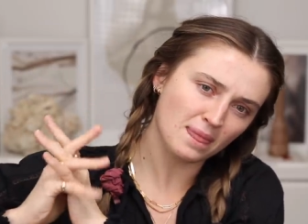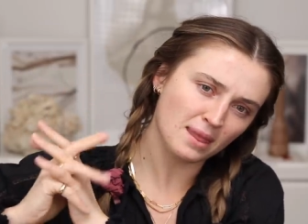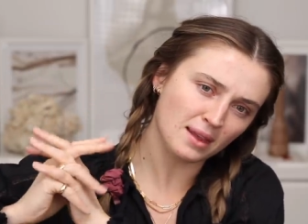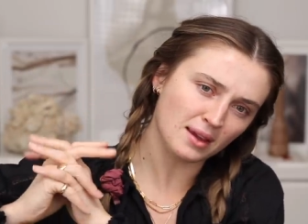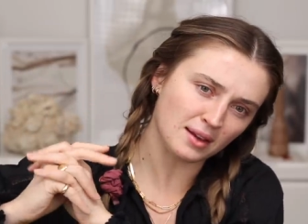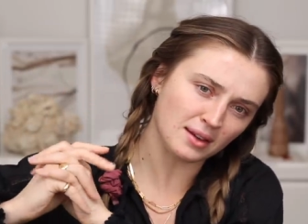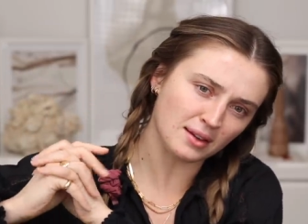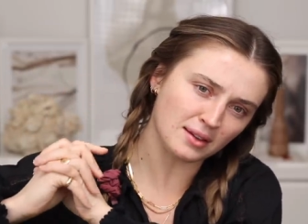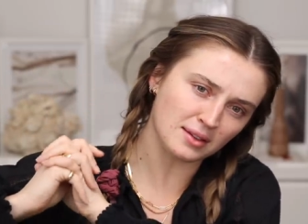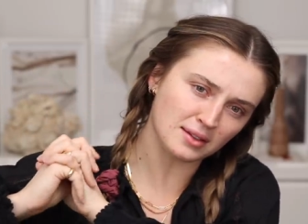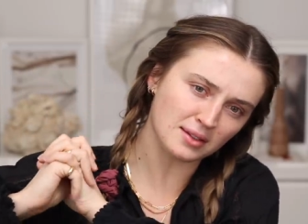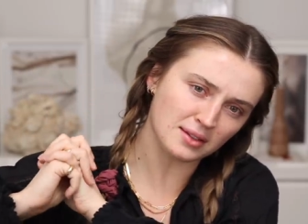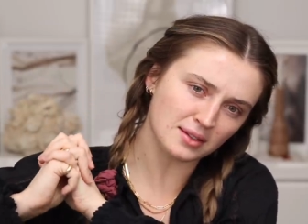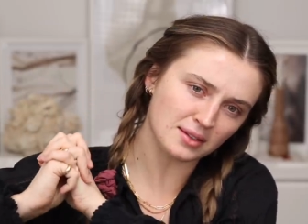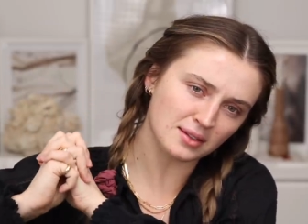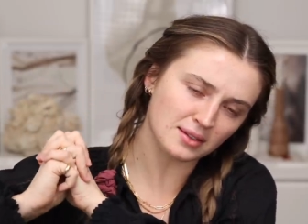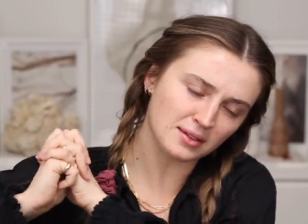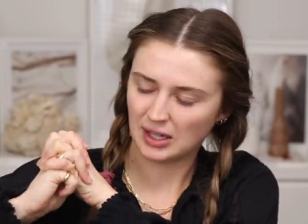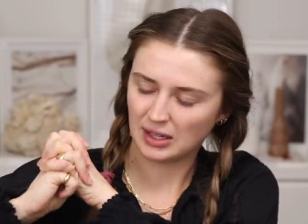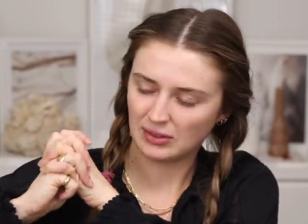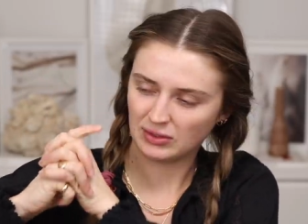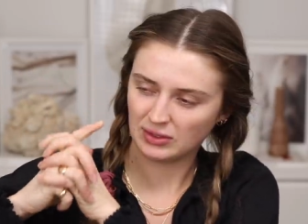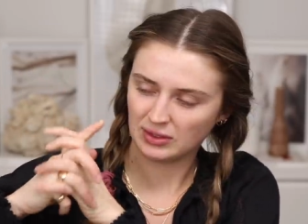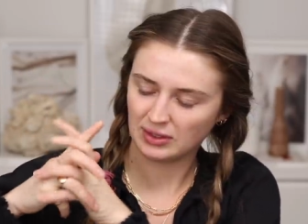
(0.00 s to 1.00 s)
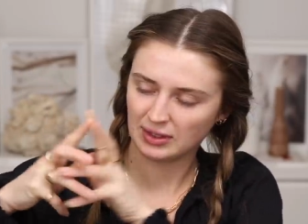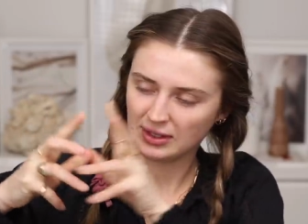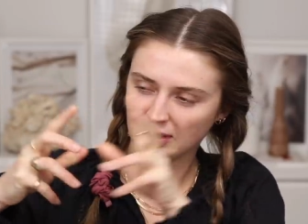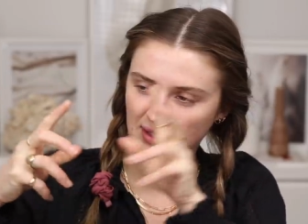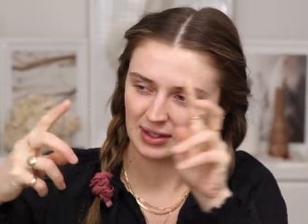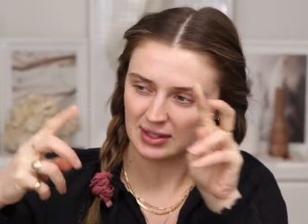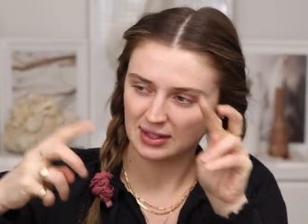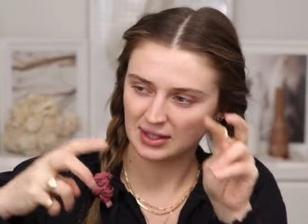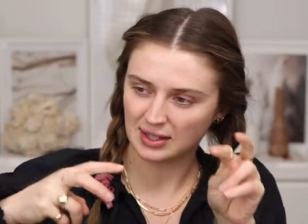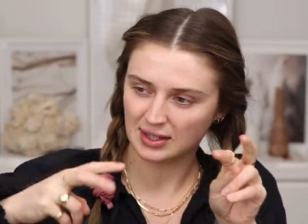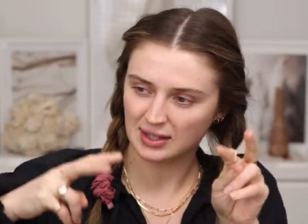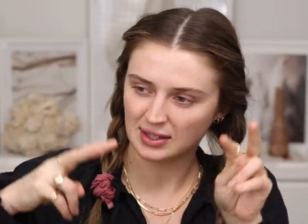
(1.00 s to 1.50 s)
and covering
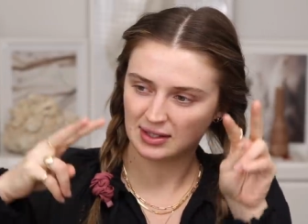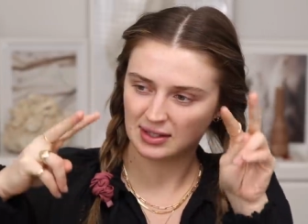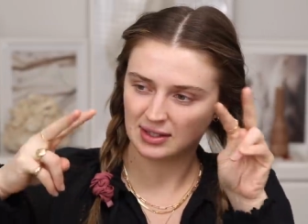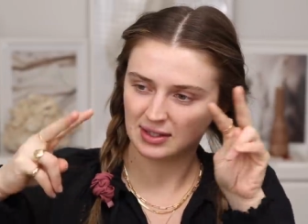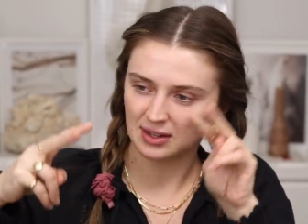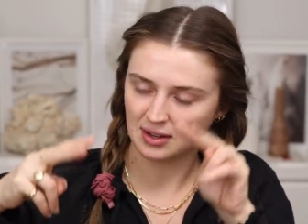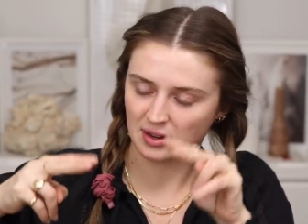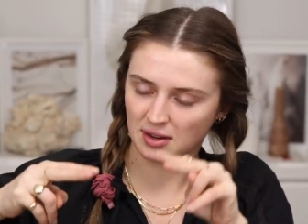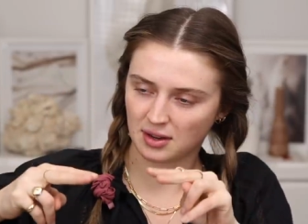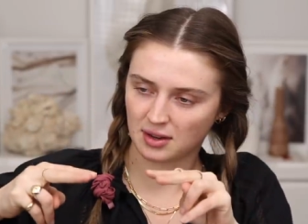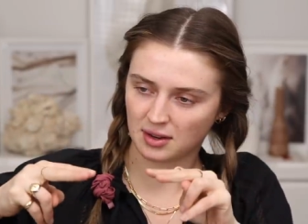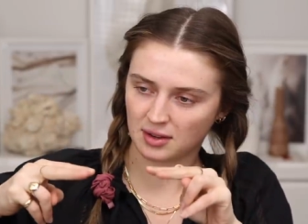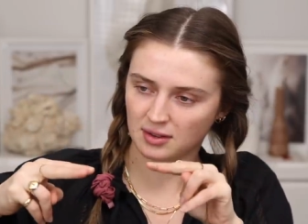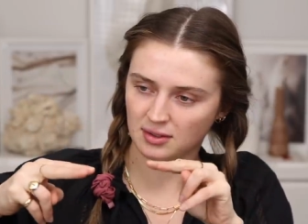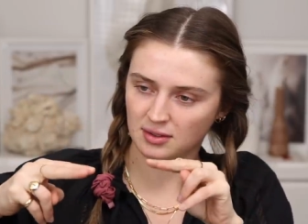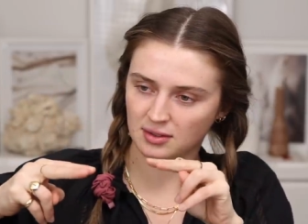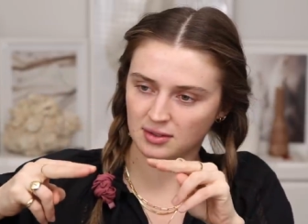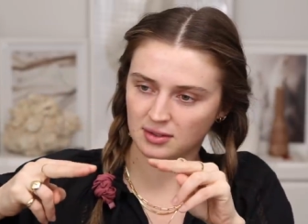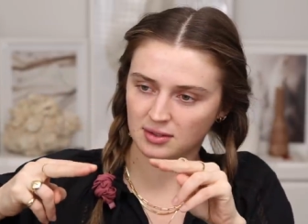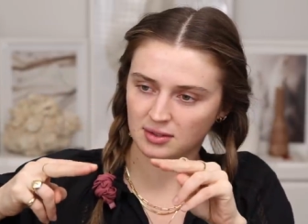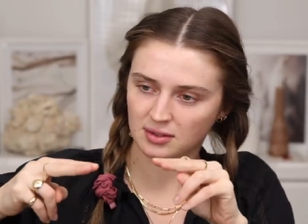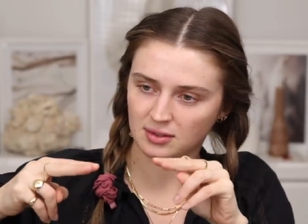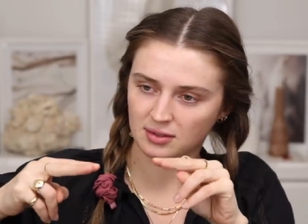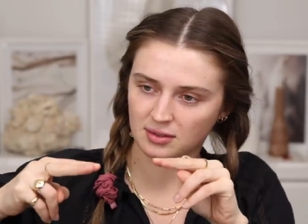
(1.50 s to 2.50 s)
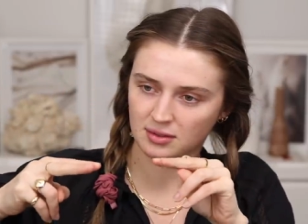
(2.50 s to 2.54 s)
zits and